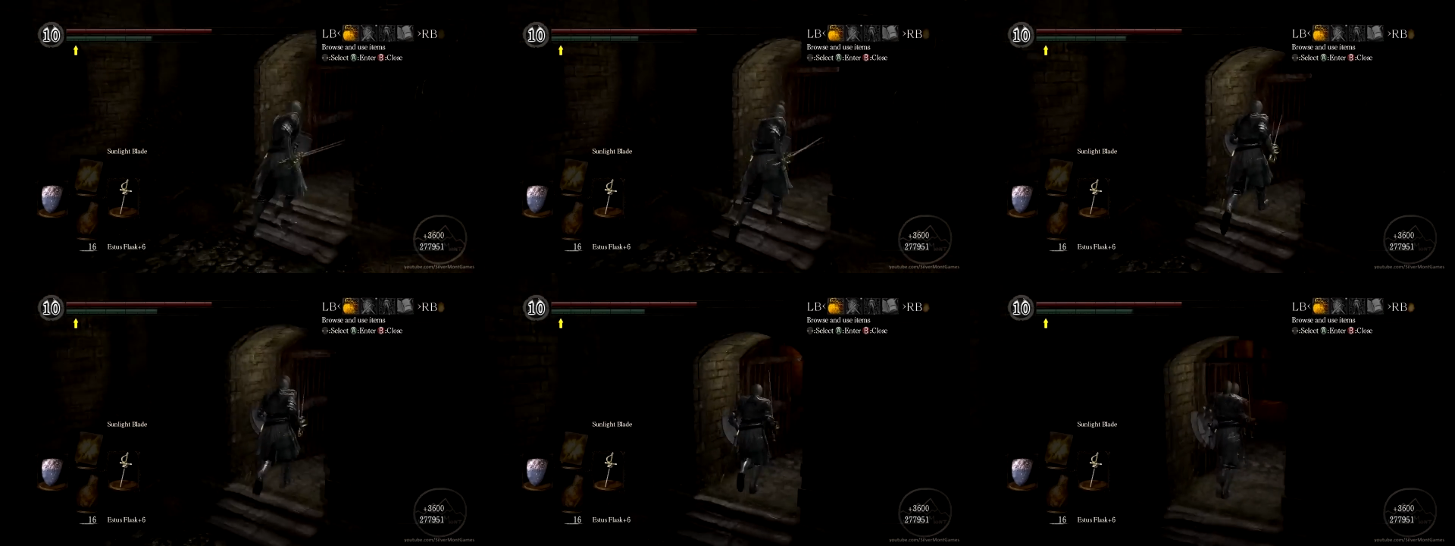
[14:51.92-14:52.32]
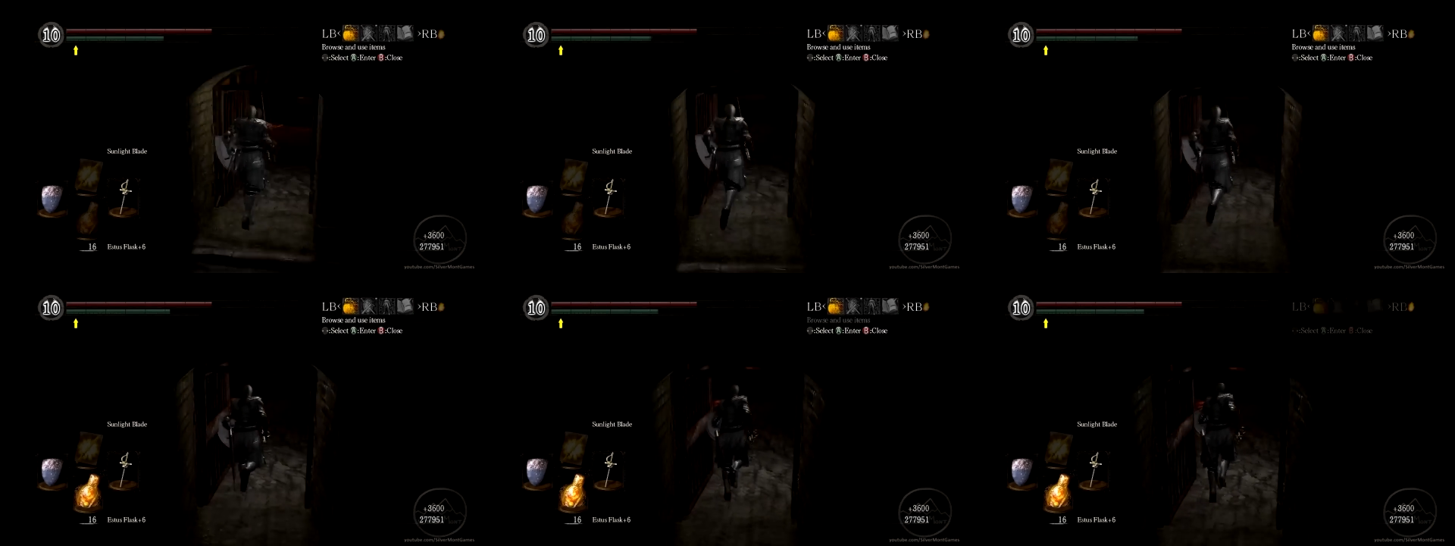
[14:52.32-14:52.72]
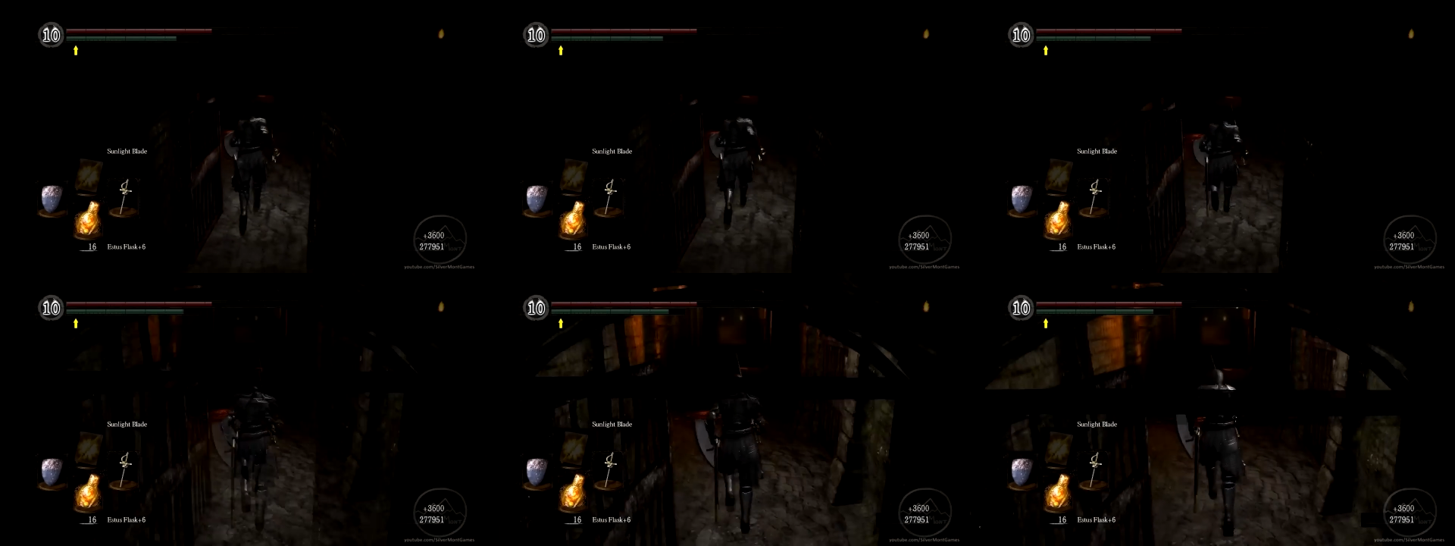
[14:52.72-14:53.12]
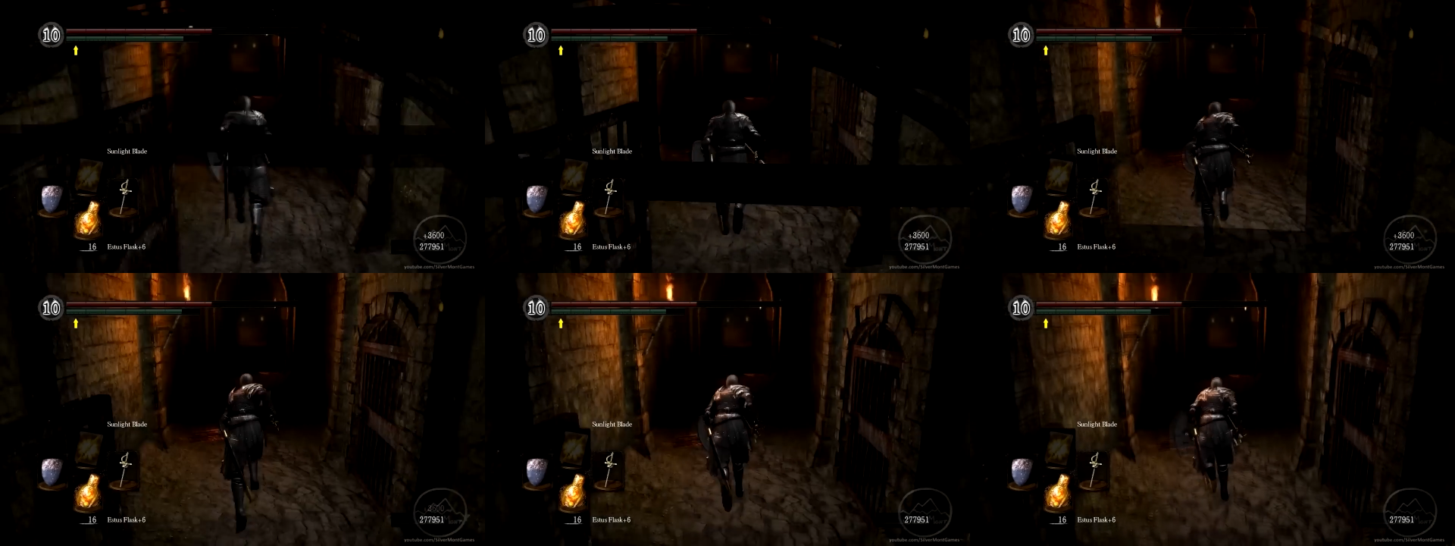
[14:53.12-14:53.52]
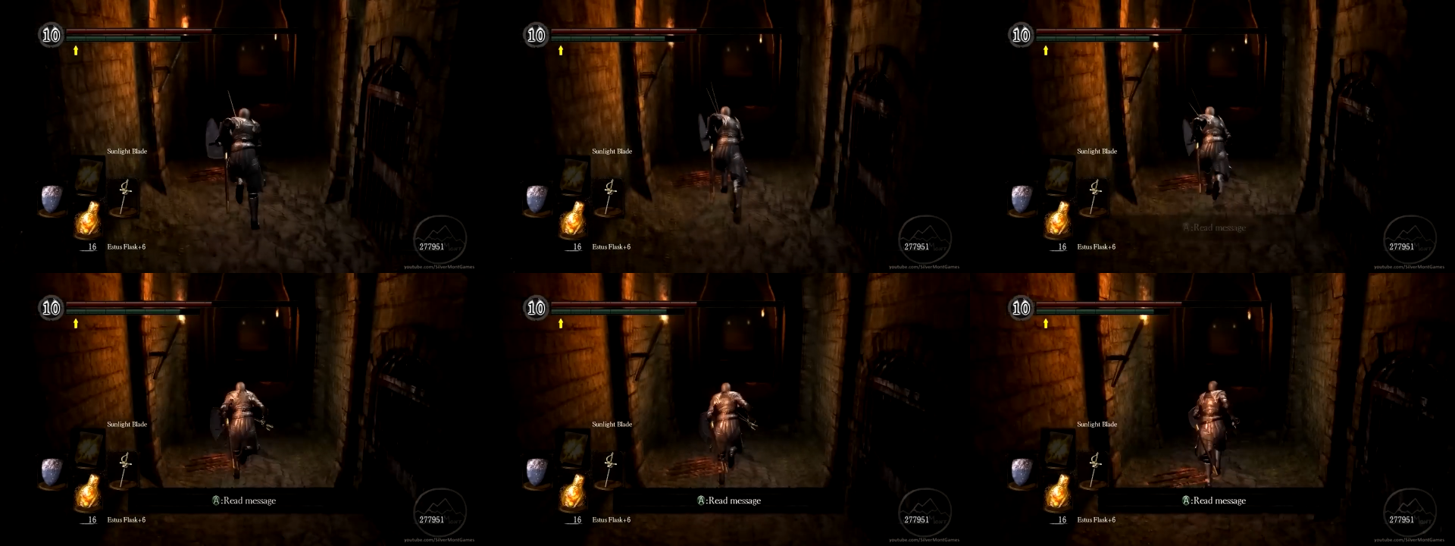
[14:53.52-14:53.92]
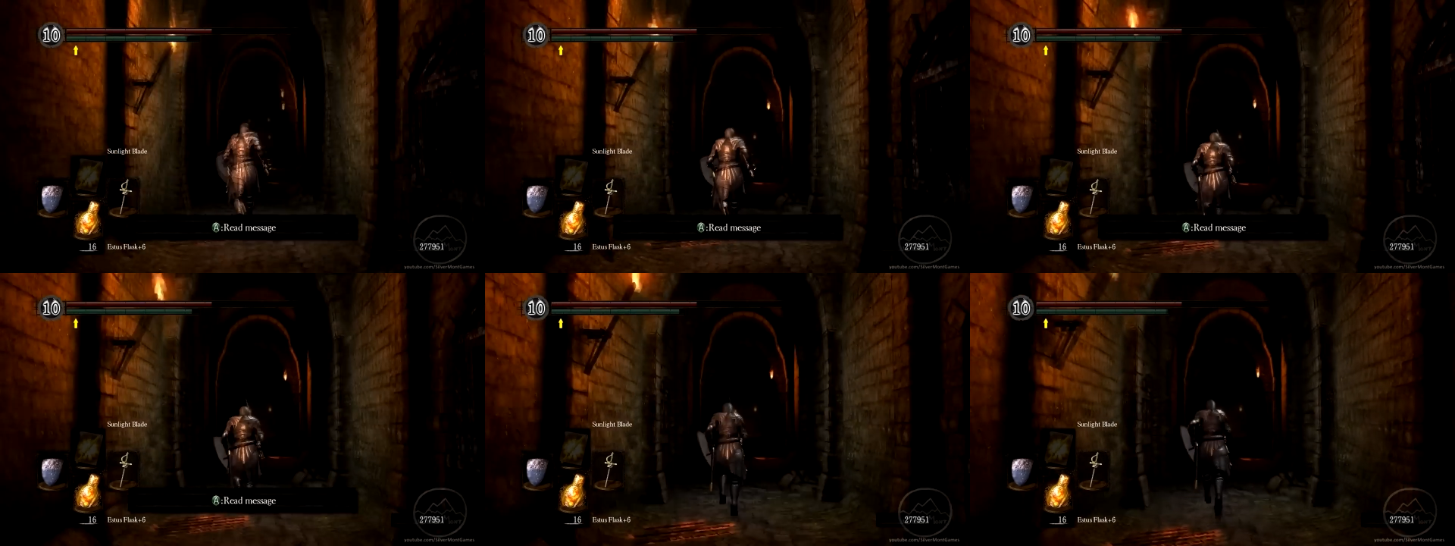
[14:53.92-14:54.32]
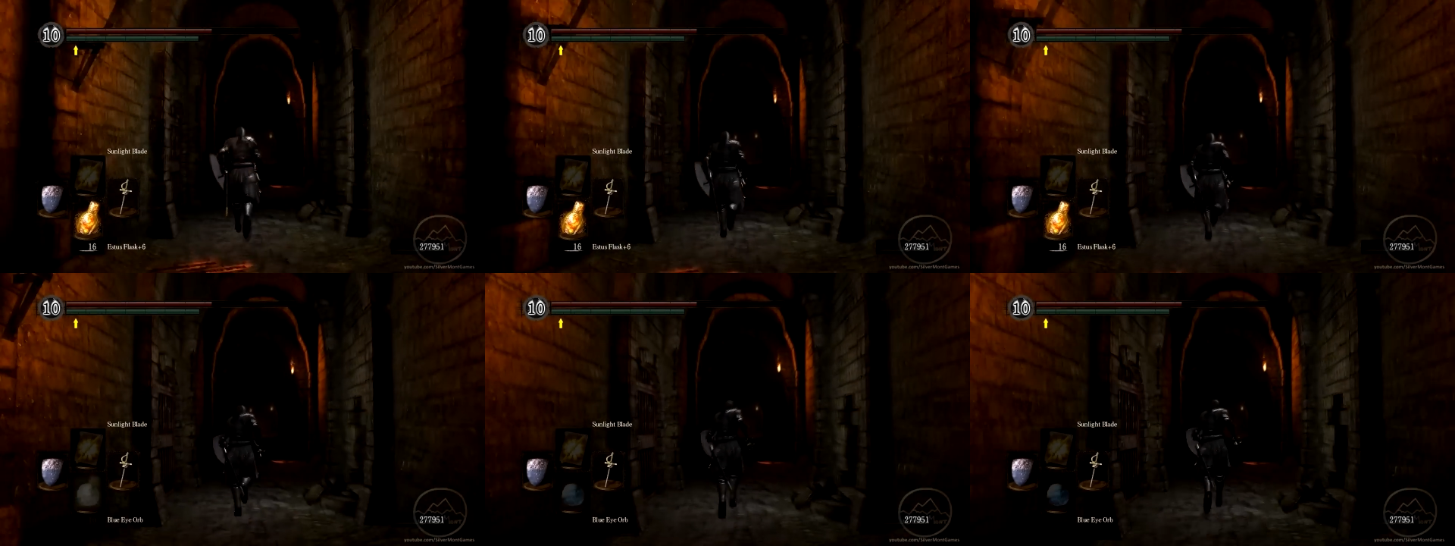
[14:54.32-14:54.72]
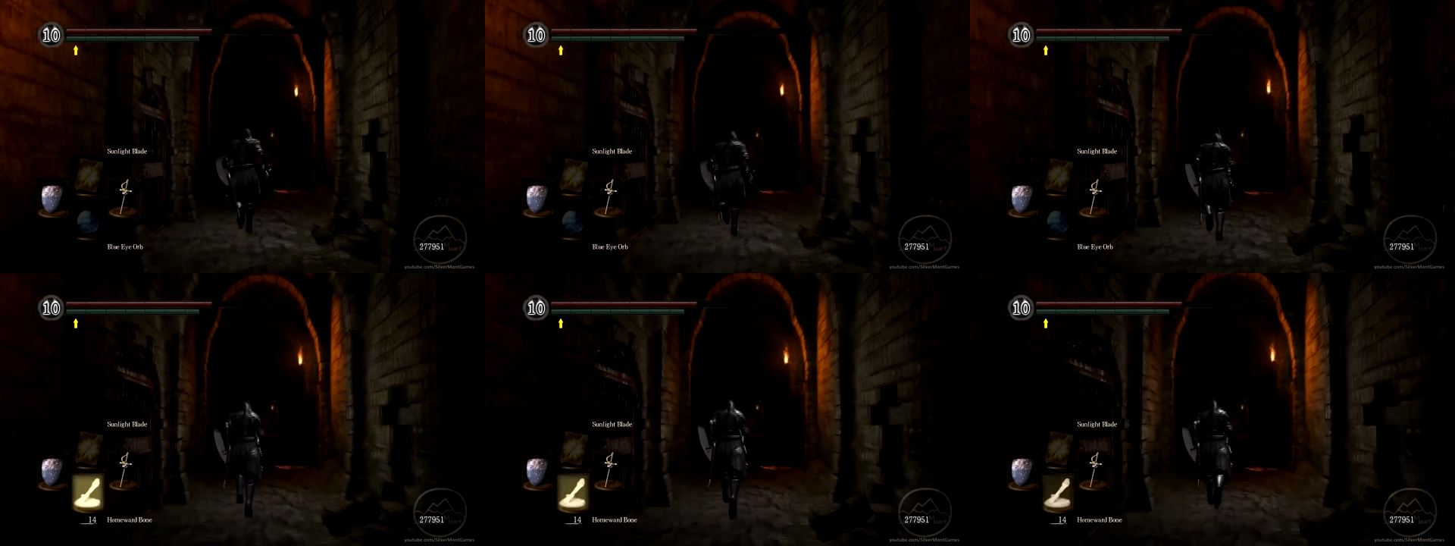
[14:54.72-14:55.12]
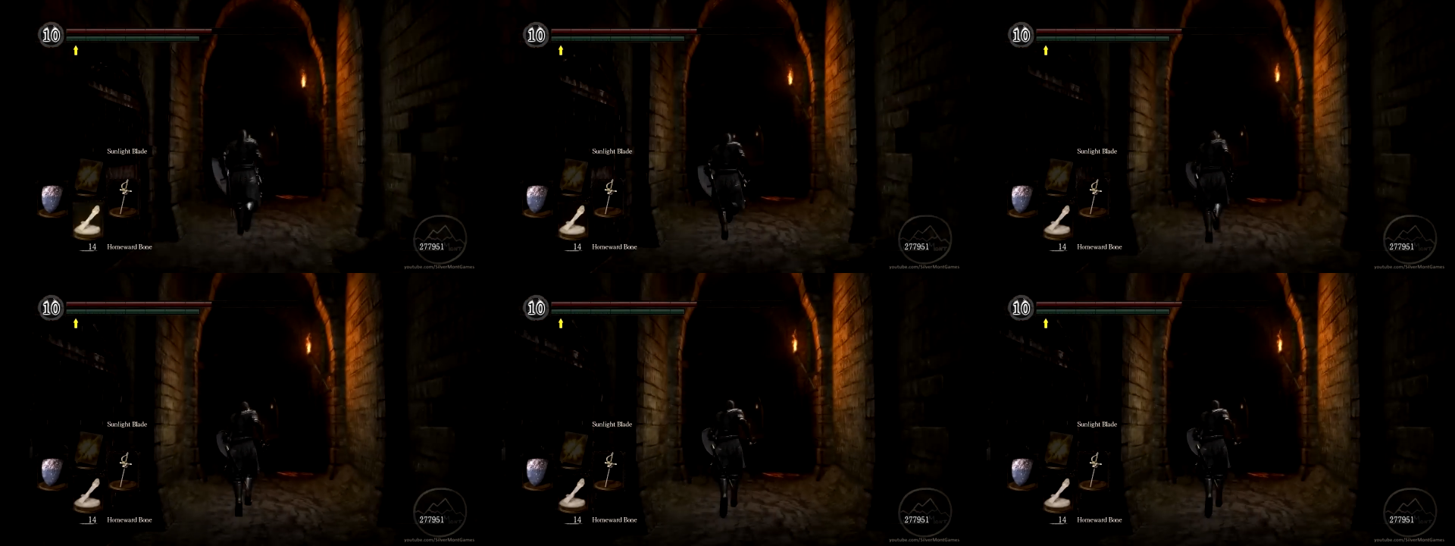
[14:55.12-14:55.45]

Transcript: [unreadable: no face in view]